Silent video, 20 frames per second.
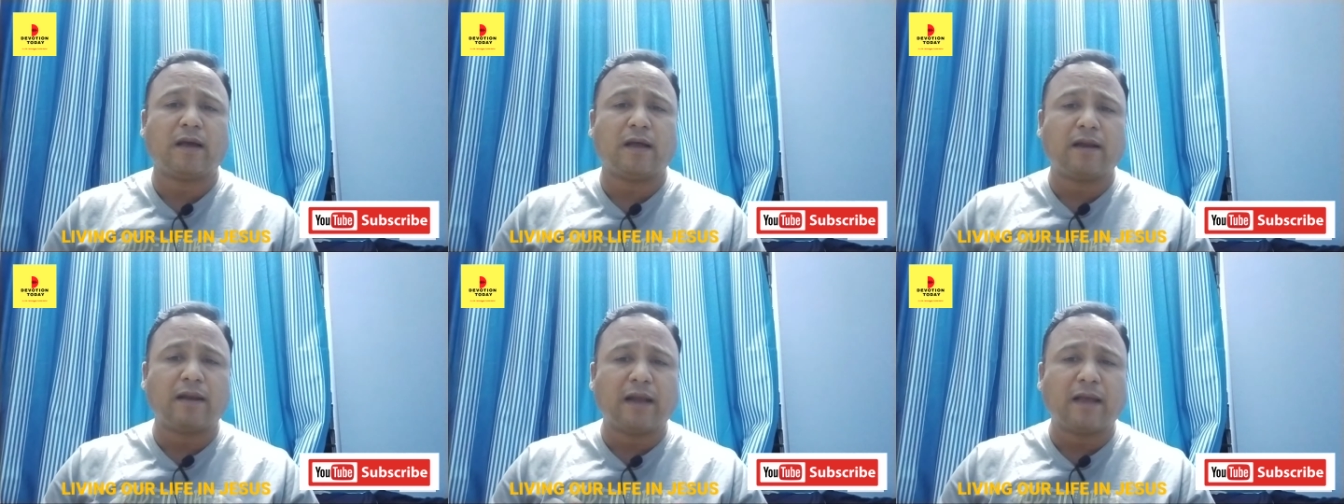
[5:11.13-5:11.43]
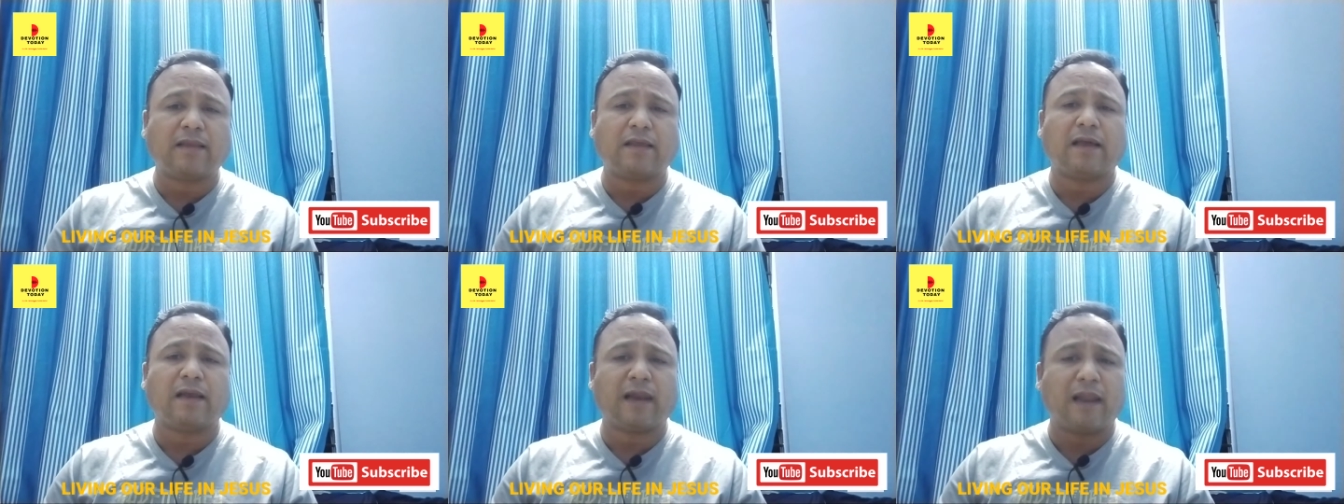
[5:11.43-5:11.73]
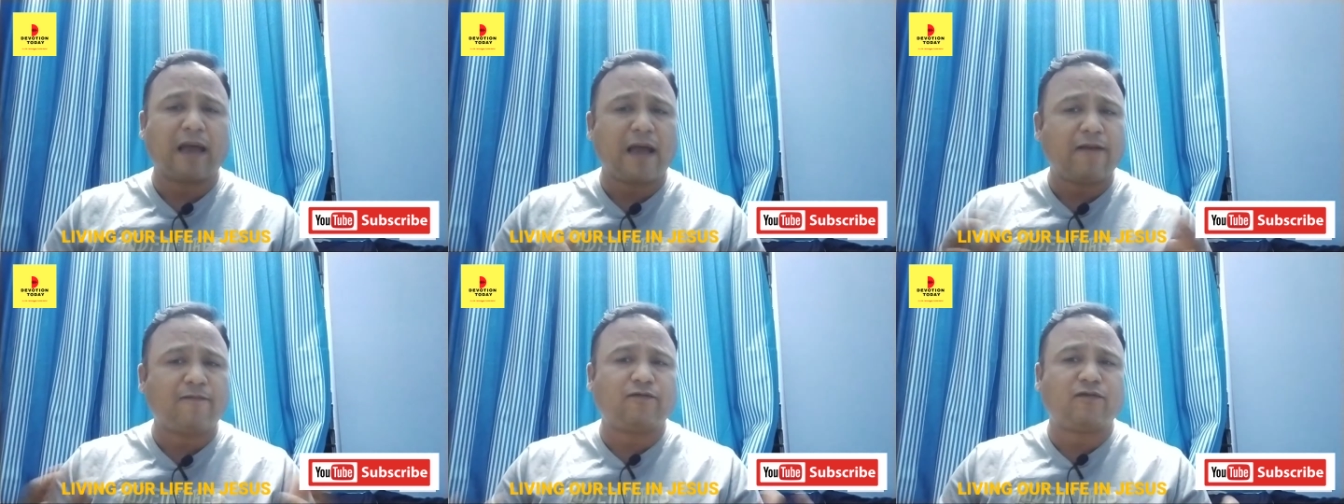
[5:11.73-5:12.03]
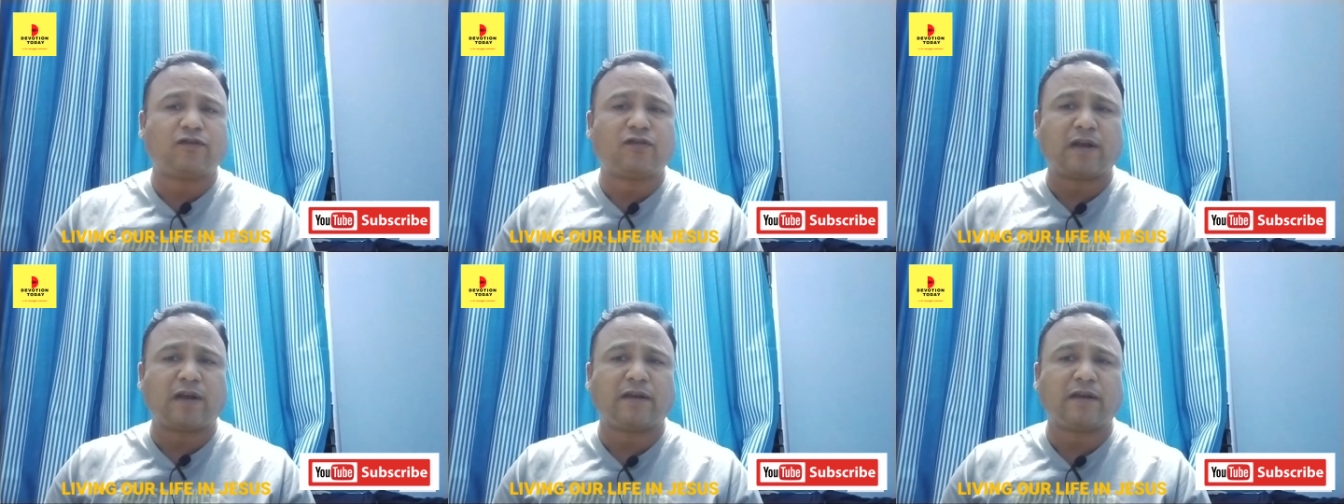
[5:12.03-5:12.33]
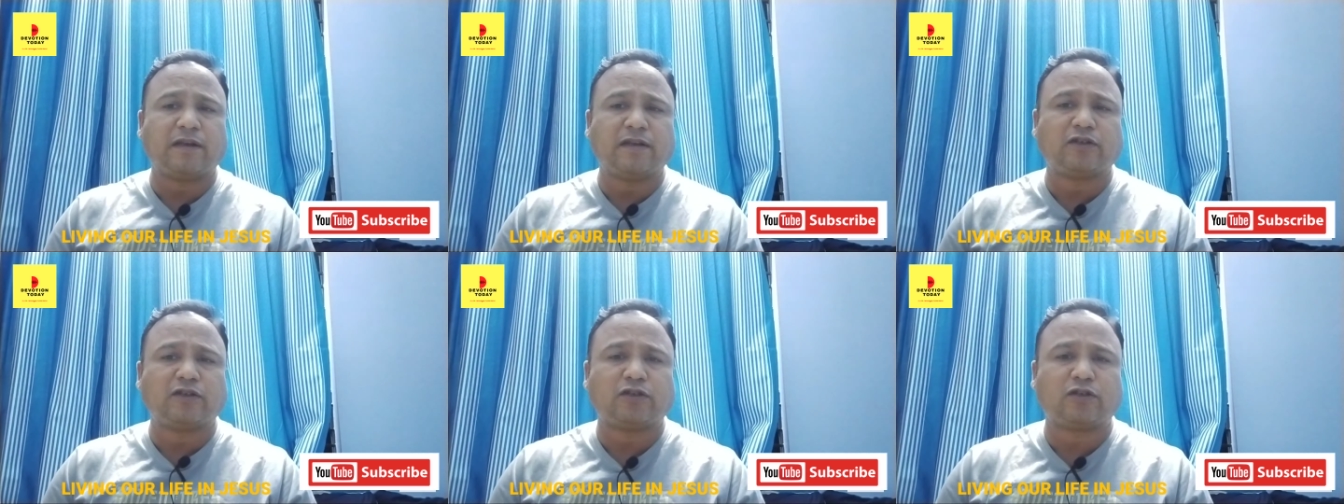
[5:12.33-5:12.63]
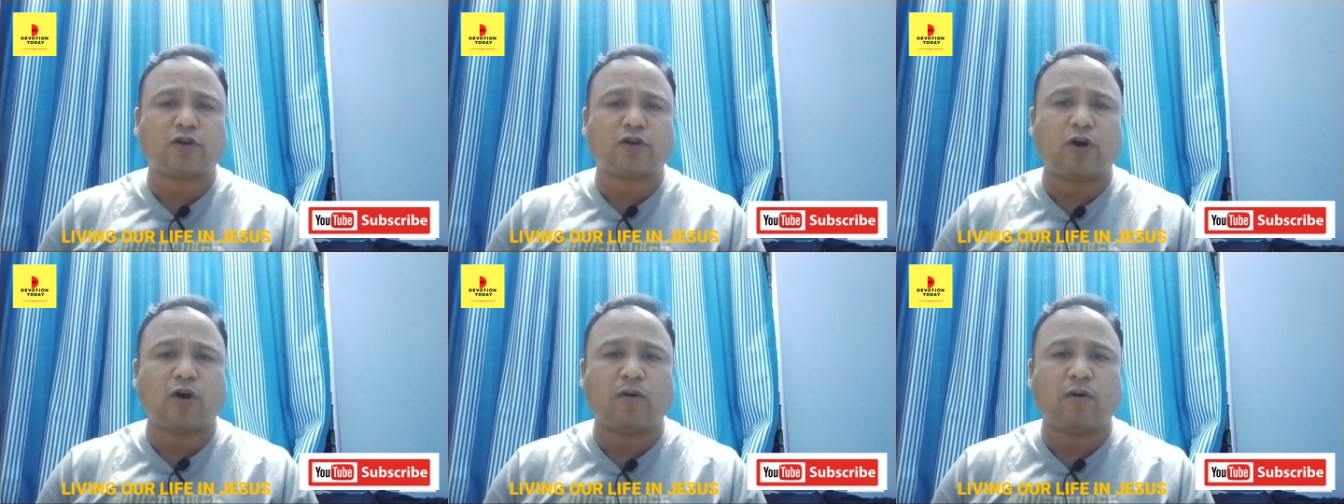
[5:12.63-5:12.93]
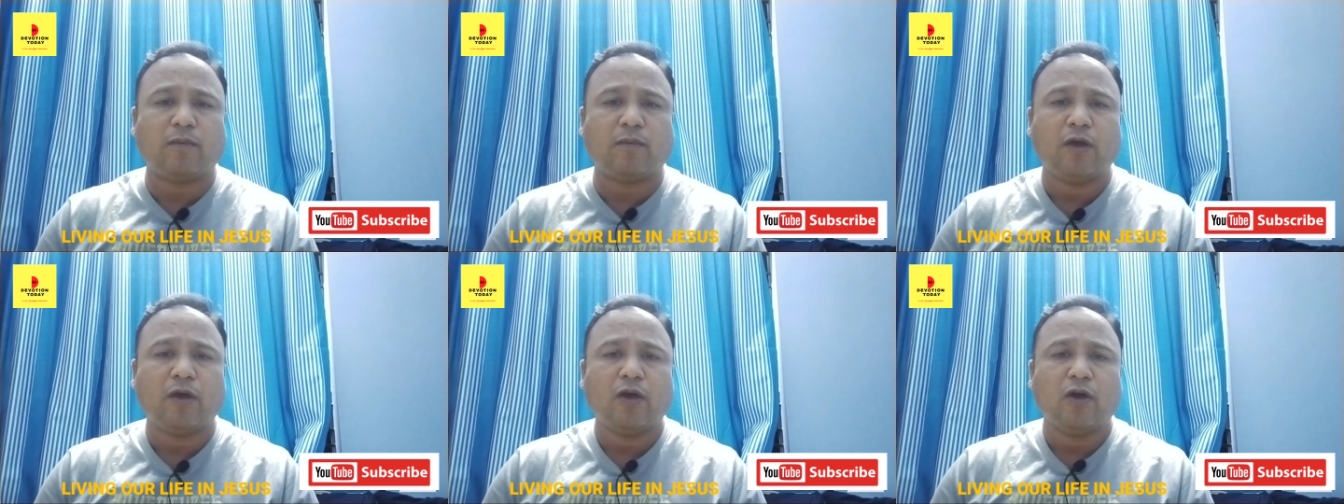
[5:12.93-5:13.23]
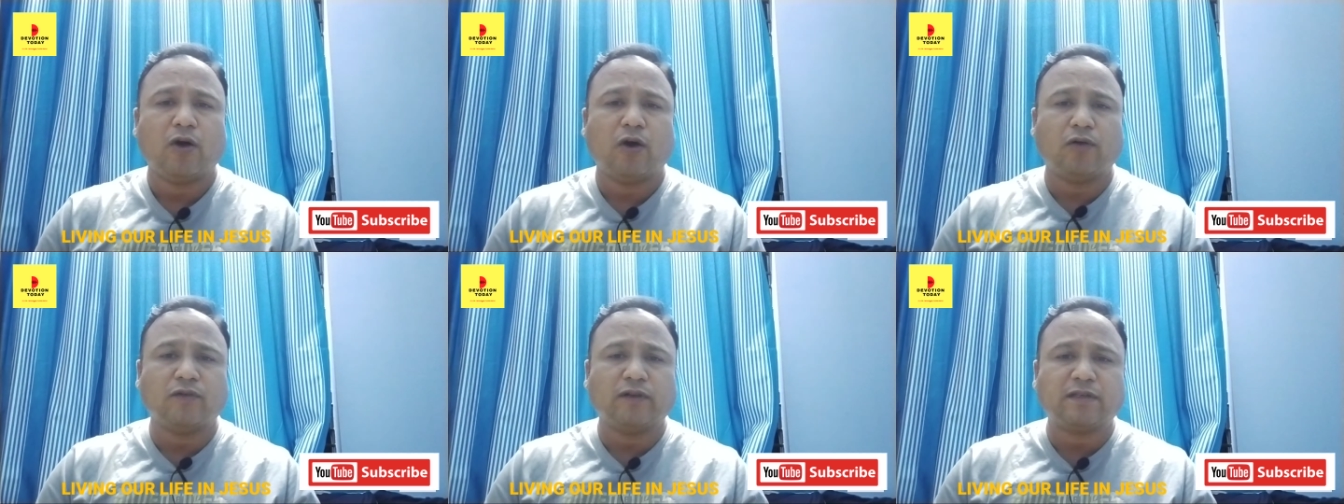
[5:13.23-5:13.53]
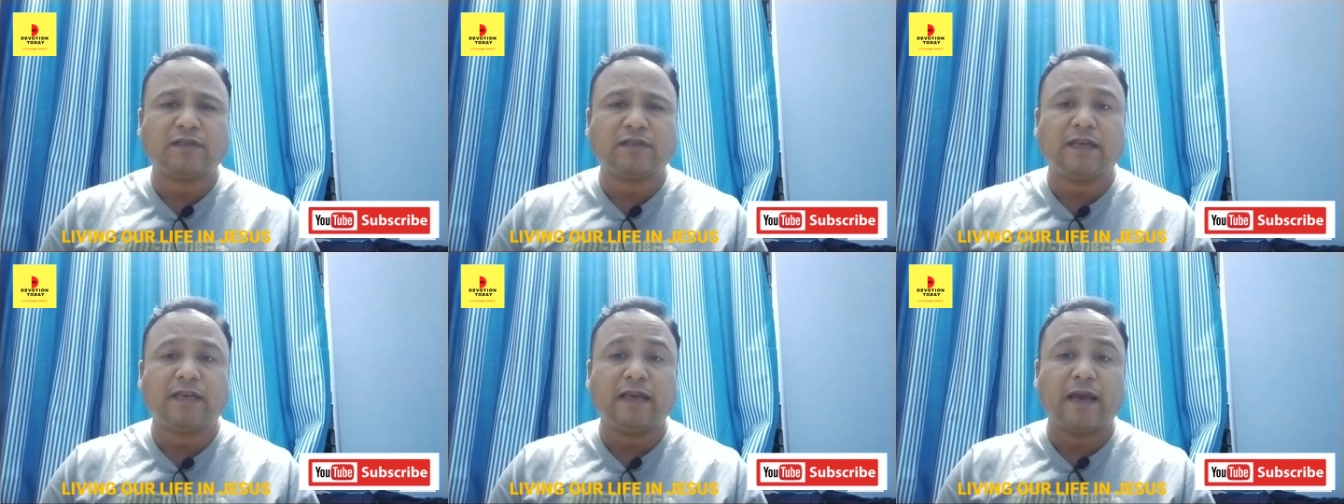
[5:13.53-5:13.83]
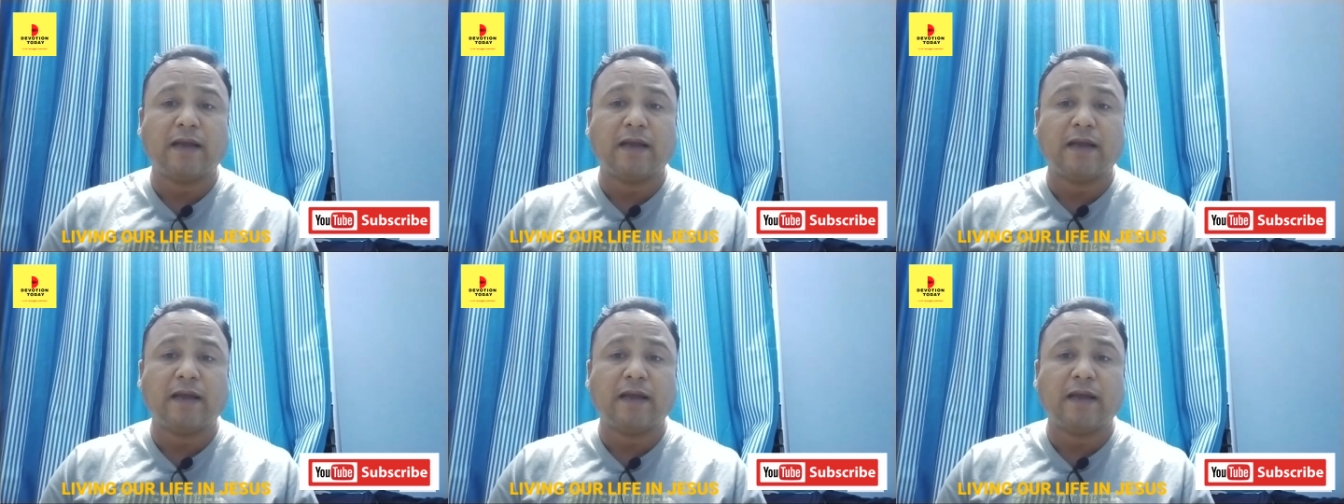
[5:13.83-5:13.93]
another life threatening storm on the sea,